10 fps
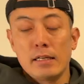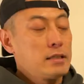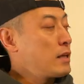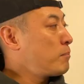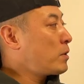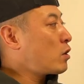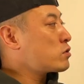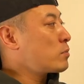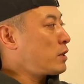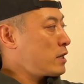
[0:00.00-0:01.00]
Then
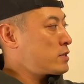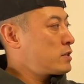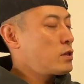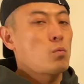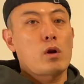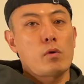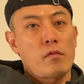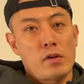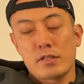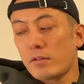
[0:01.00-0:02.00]
because of this, what we are
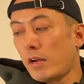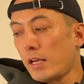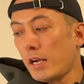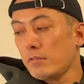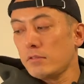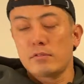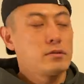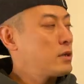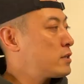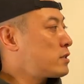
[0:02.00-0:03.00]
facing right now
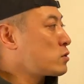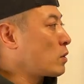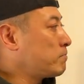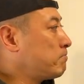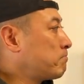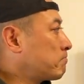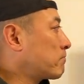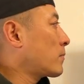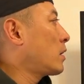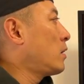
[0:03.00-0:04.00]
is this one,
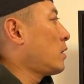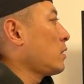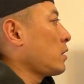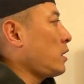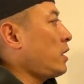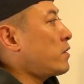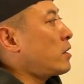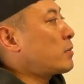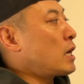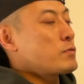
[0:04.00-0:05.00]

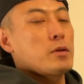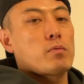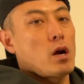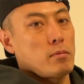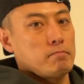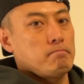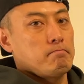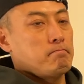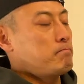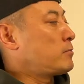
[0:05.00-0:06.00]
Ethereum gas fee problem,
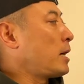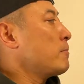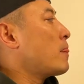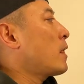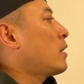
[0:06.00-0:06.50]
right?